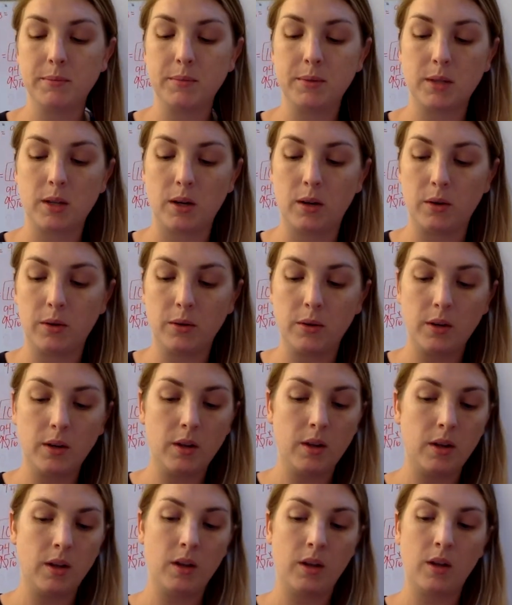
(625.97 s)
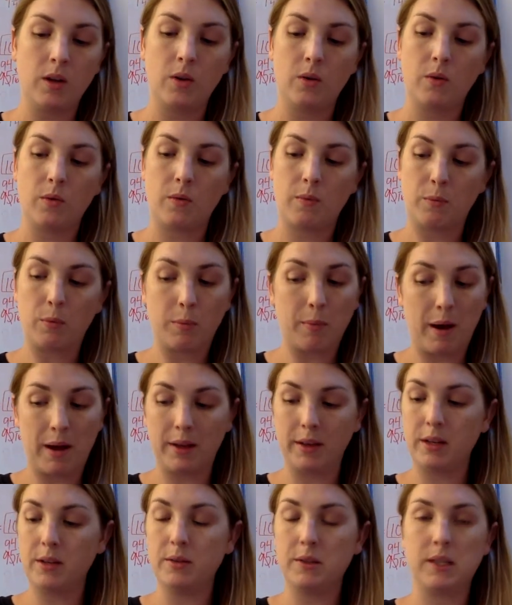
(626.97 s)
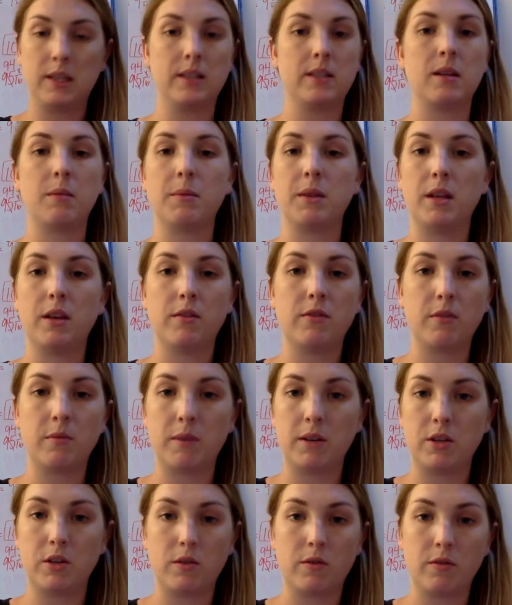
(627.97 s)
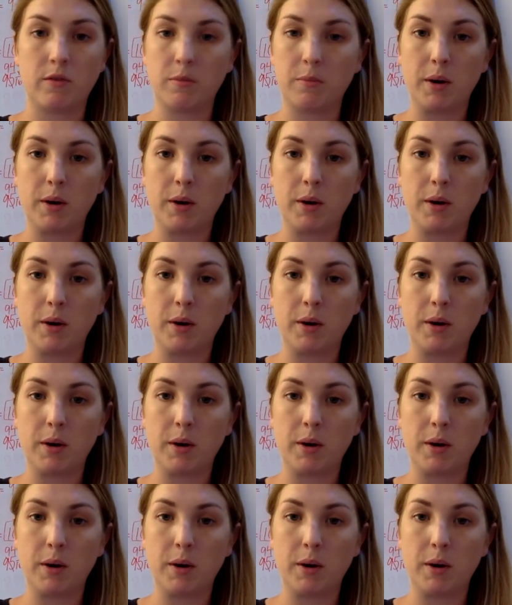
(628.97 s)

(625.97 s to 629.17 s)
So we're probably using some of the information from